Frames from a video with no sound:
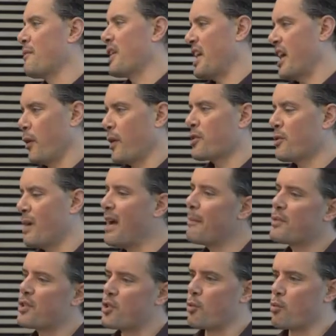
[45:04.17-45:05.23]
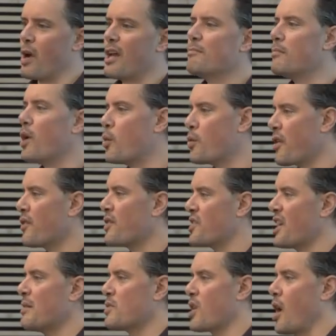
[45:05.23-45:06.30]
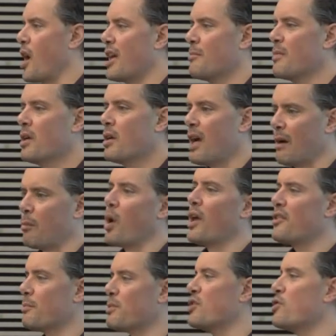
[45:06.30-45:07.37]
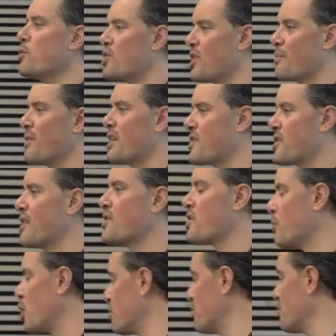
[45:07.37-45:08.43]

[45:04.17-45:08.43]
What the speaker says: a character happens to run both at the same time, I want them to do something sensible.